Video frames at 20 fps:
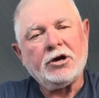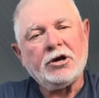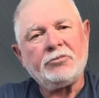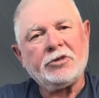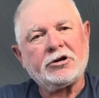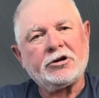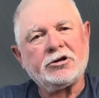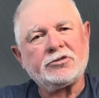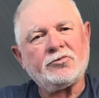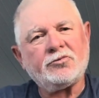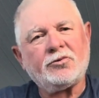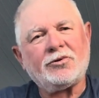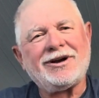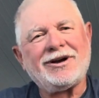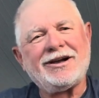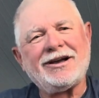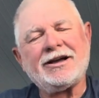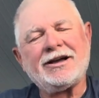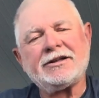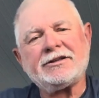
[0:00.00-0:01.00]
because
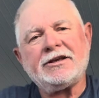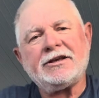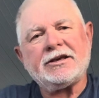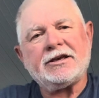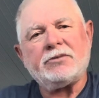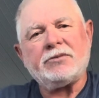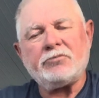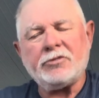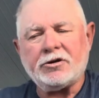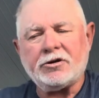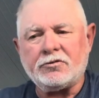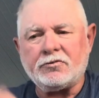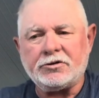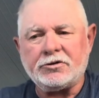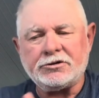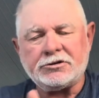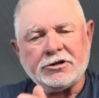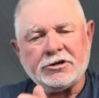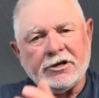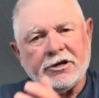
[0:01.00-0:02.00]
I got to take them middle
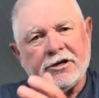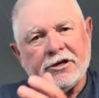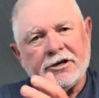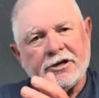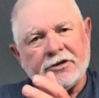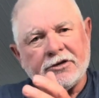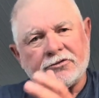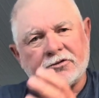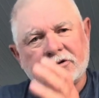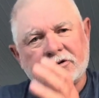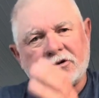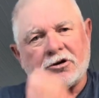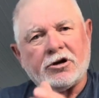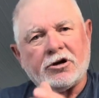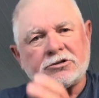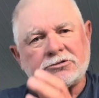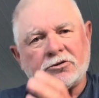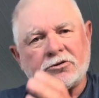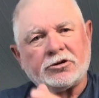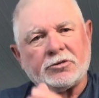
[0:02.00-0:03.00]
ones is there's
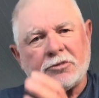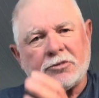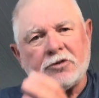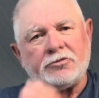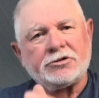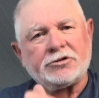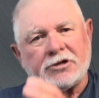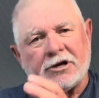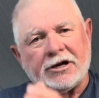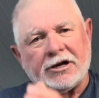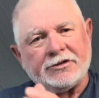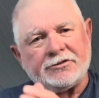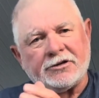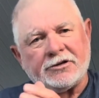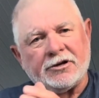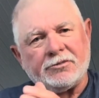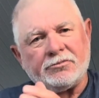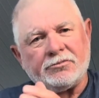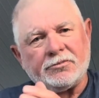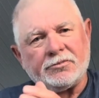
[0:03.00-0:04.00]
docks on both sides
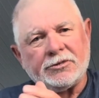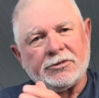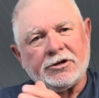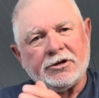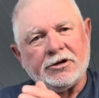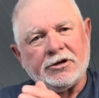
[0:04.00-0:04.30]
of them,